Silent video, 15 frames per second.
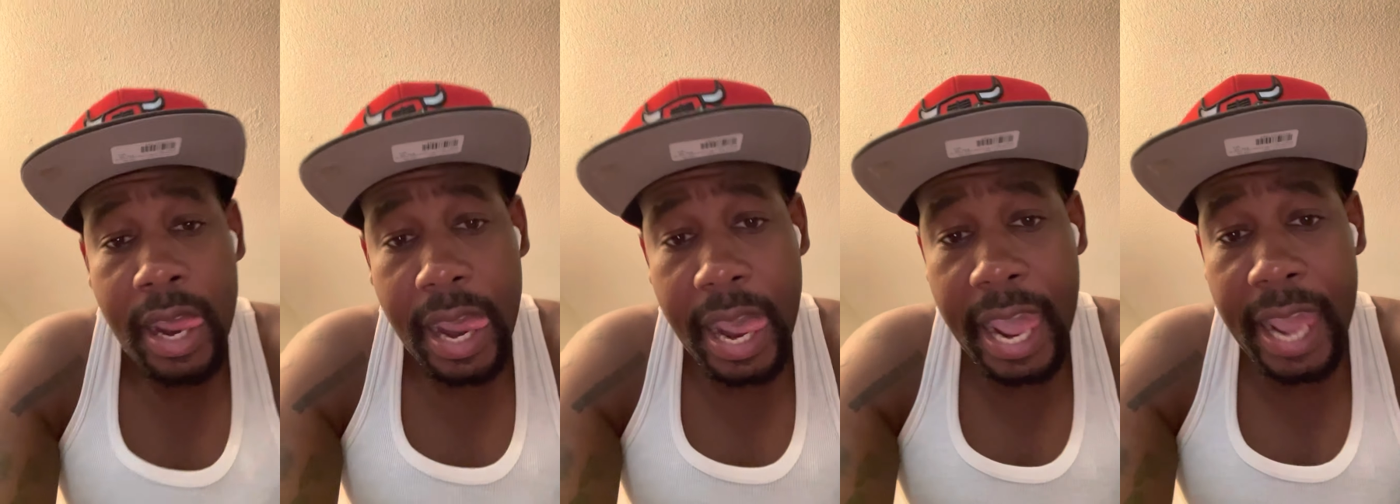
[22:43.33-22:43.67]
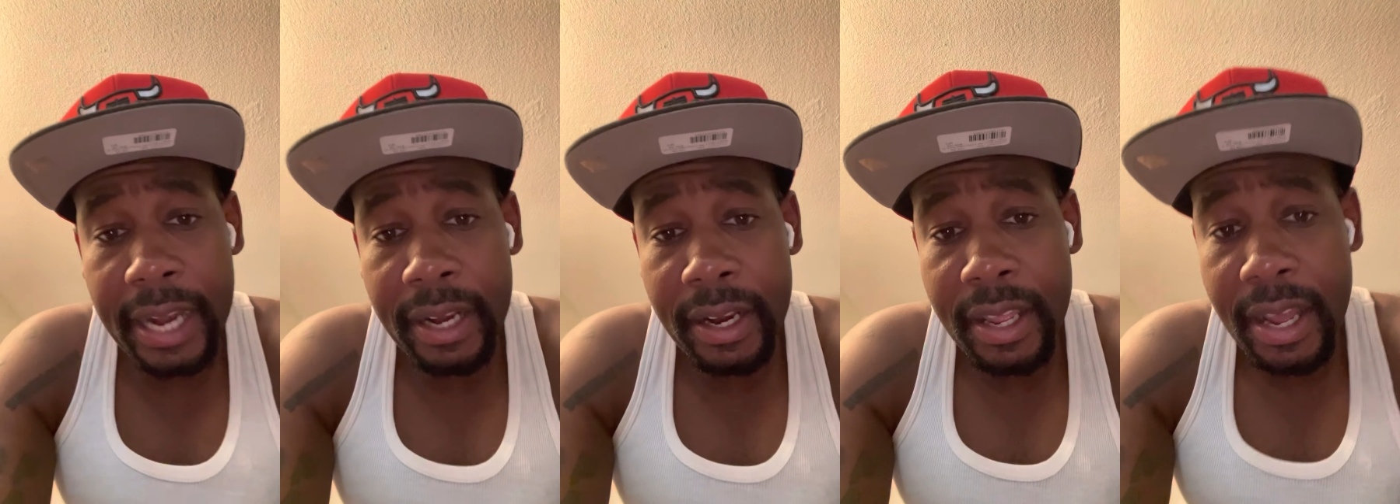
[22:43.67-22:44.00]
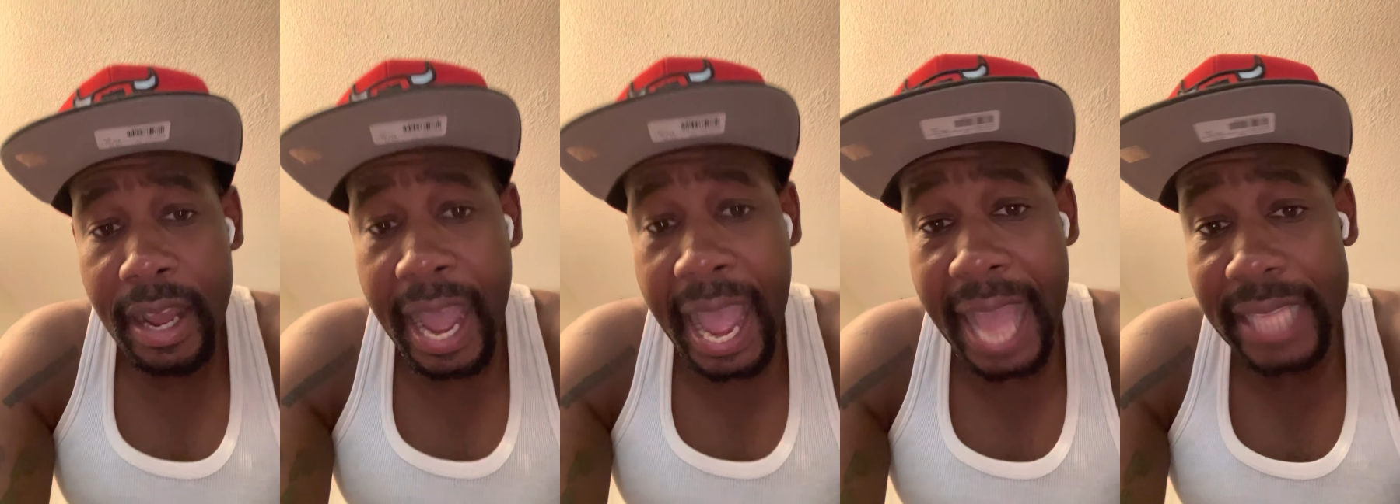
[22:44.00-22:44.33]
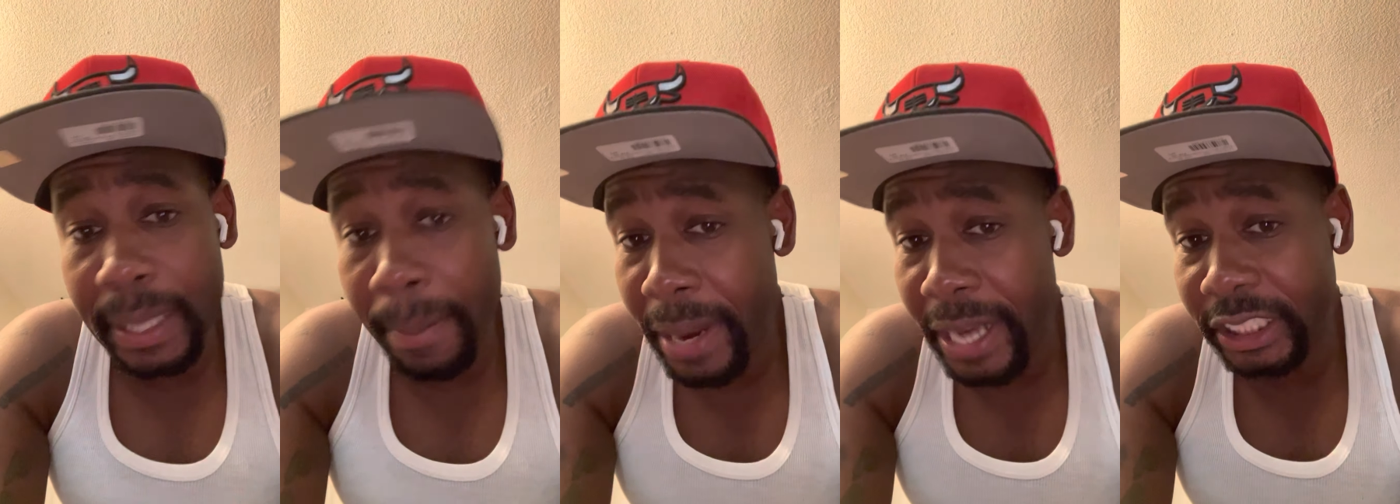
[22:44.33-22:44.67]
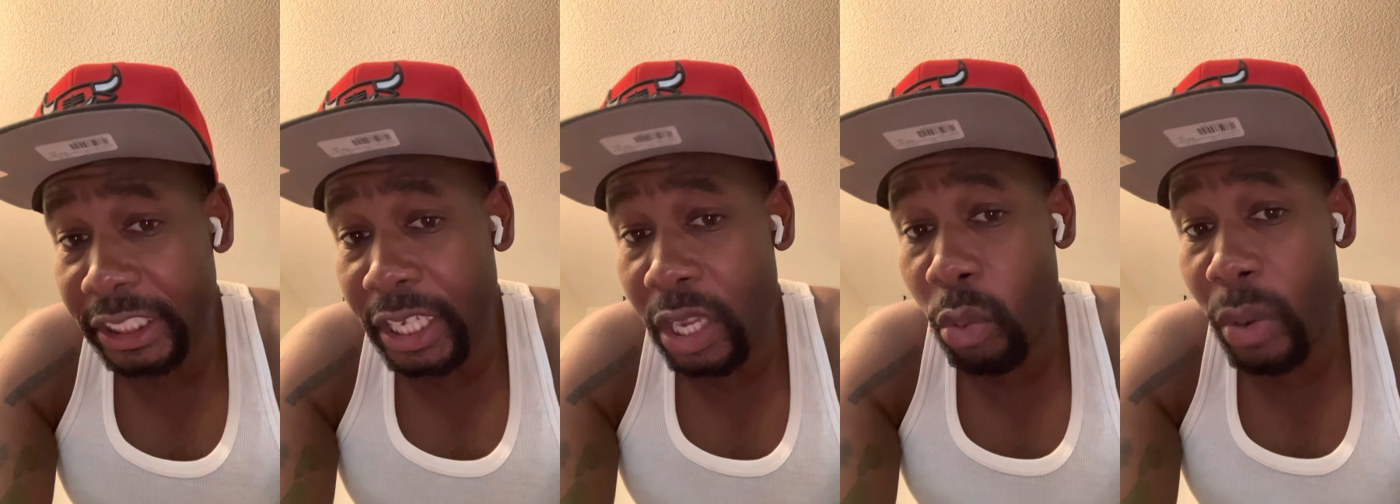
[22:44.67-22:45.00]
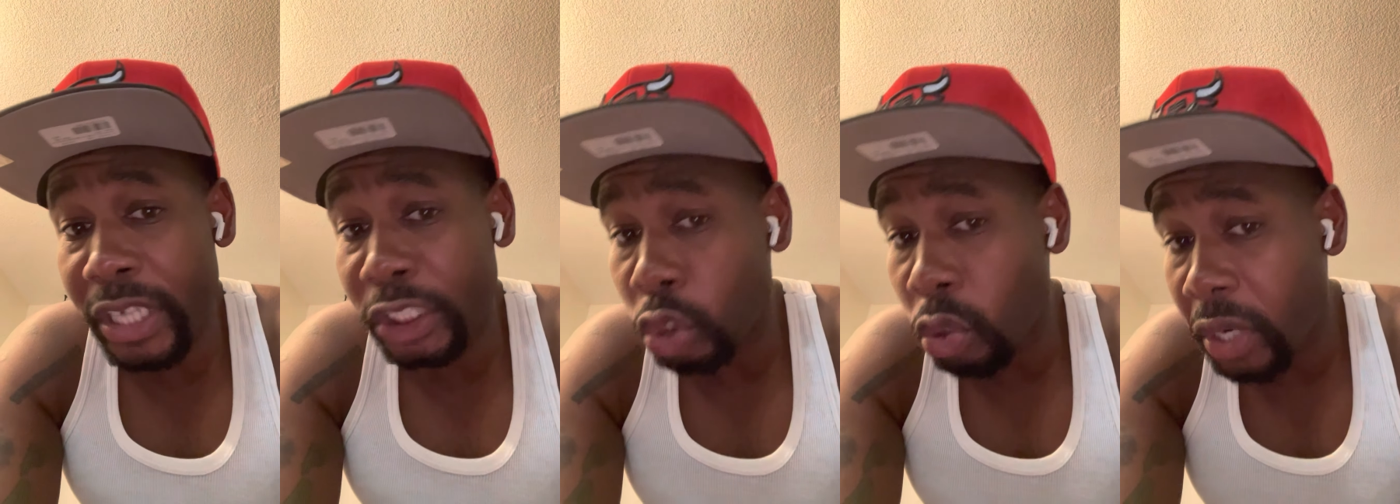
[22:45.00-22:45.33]
And I had to patiently
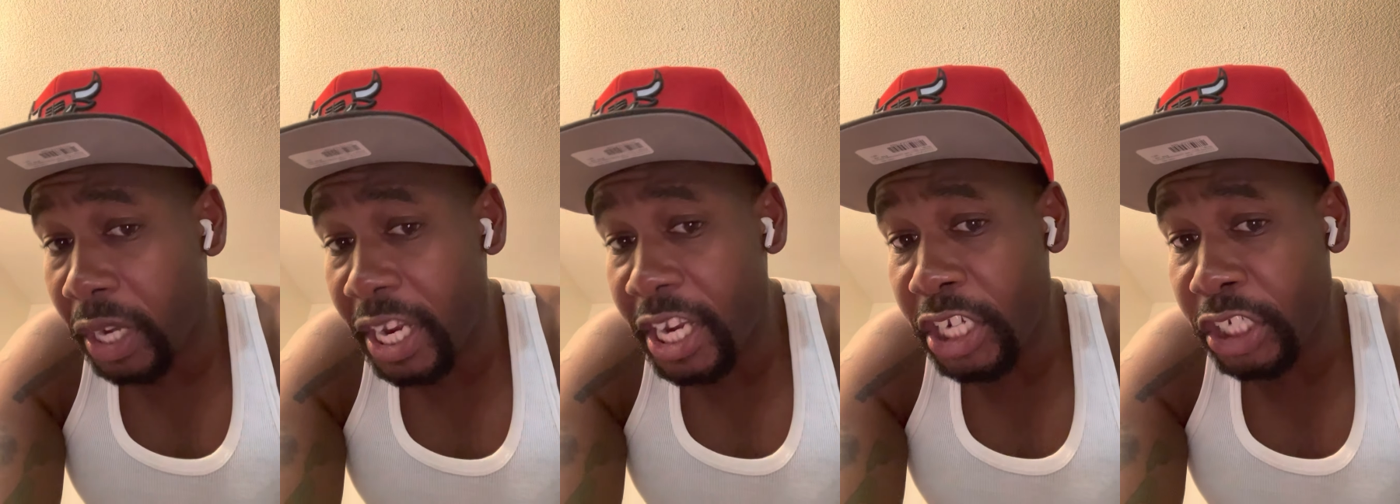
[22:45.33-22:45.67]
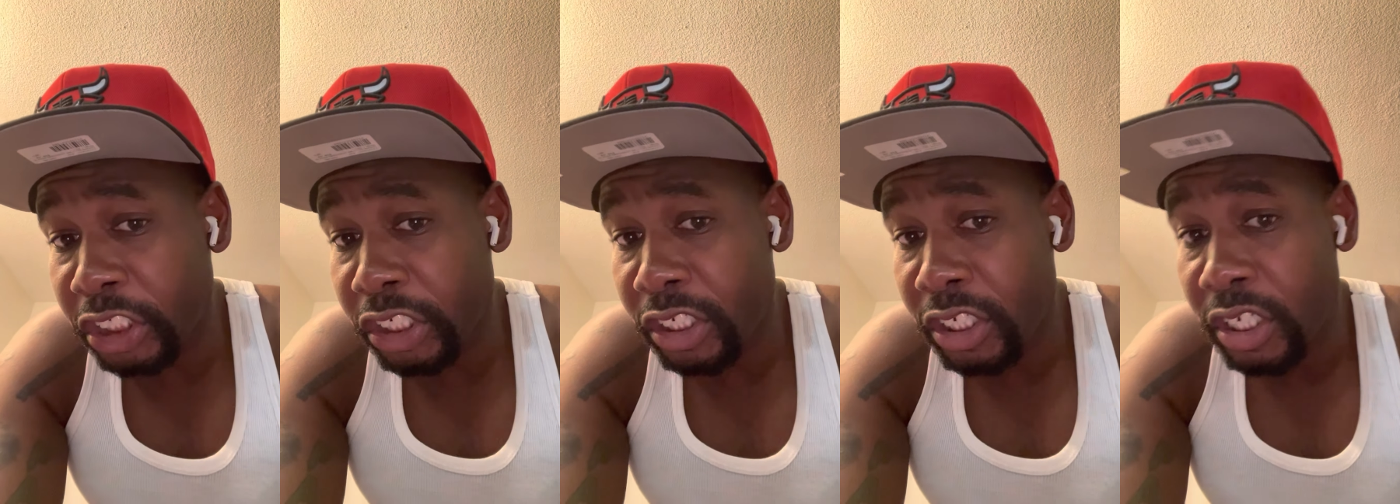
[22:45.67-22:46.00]
wait two years